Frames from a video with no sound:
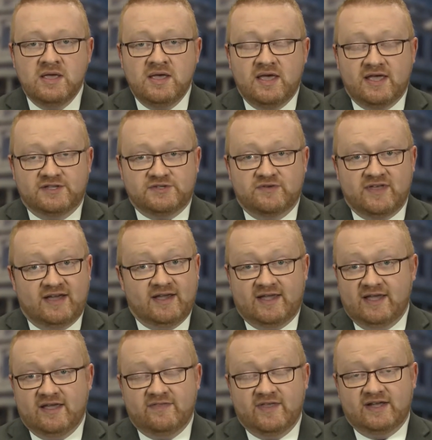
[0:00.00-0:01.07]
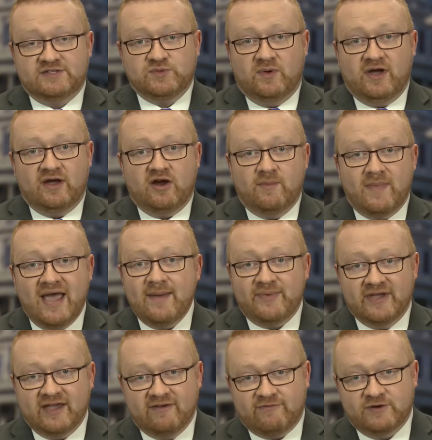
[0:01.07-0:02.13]
And so that, again, that's why our
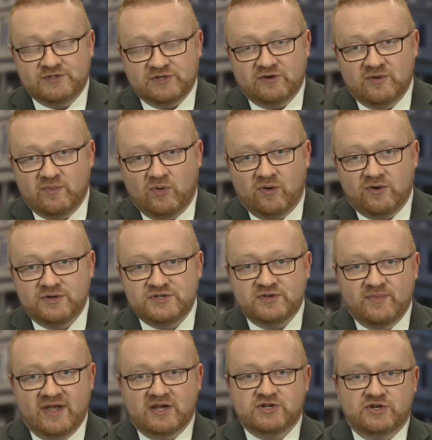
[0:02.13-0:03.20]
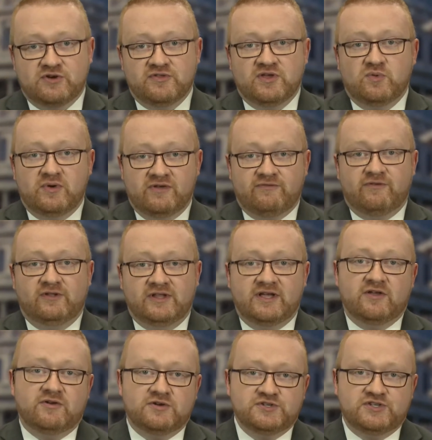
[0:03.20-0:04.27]
mapping efforts are important, to make sure that we fully
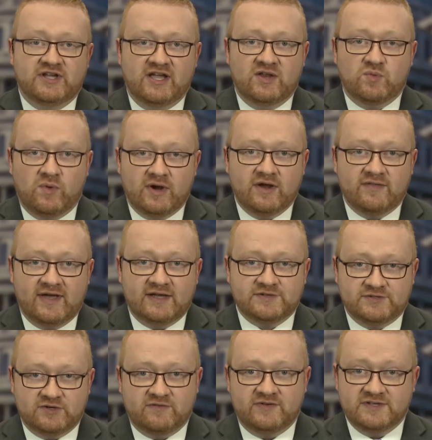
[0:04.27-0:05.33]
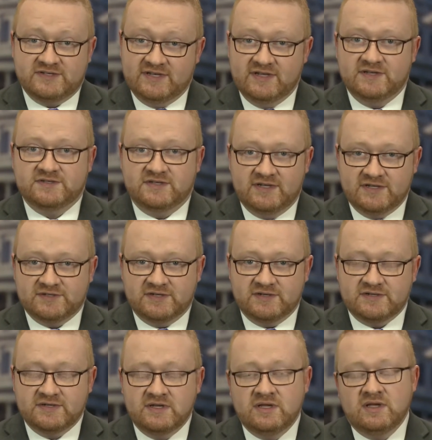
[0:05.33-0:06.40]
understand where that service is and
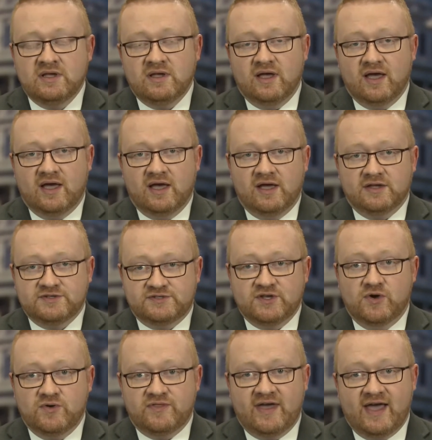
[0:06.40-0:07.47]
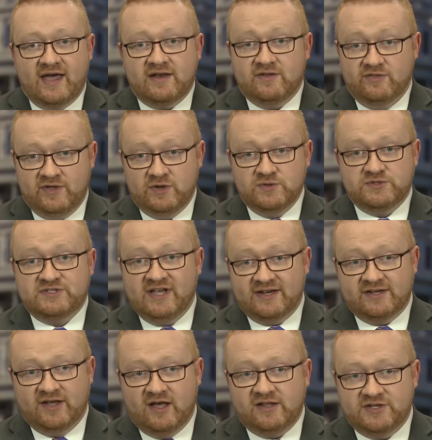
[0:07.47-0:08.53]
isn't, so that those
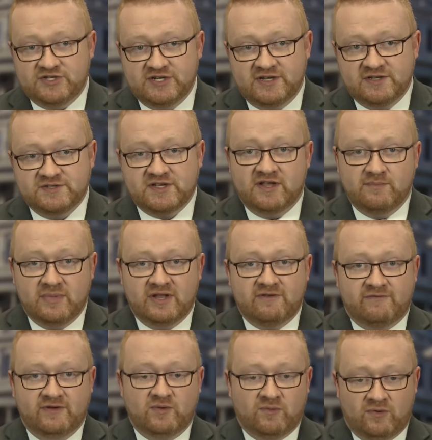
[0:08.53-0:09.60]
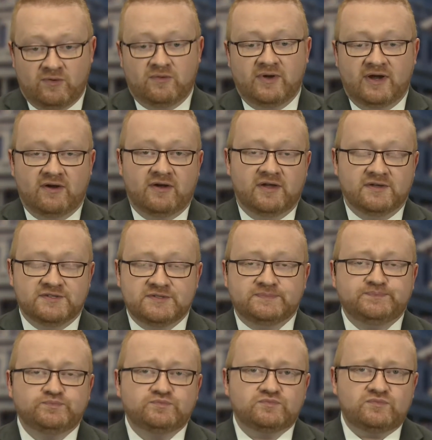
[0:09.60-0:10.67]
technologies can benefit rural areas
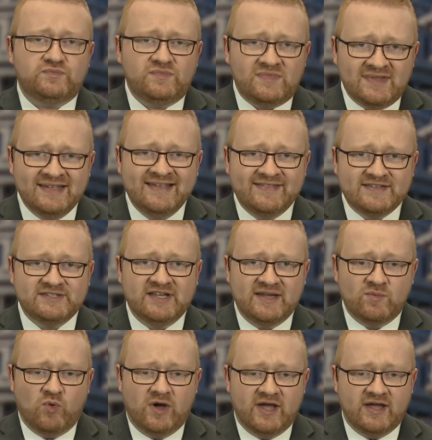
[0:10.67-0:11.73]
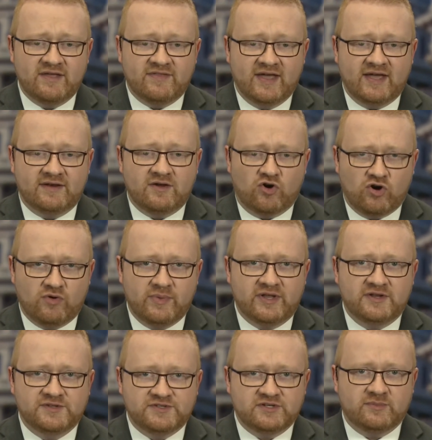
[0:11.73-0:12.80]
in the same way that
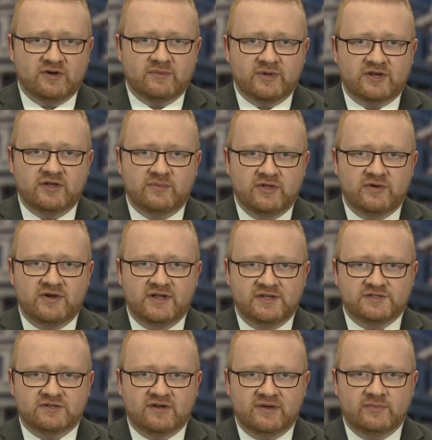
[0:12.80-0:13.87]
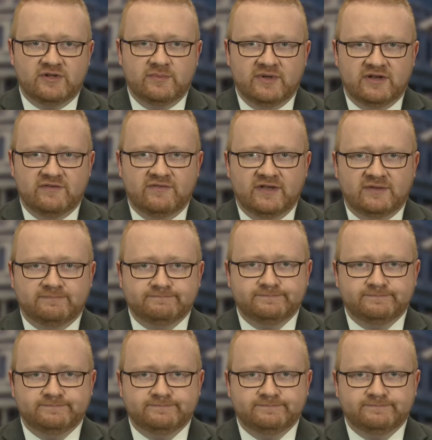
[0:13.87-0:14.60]
urban and suburban communities are able to benefit.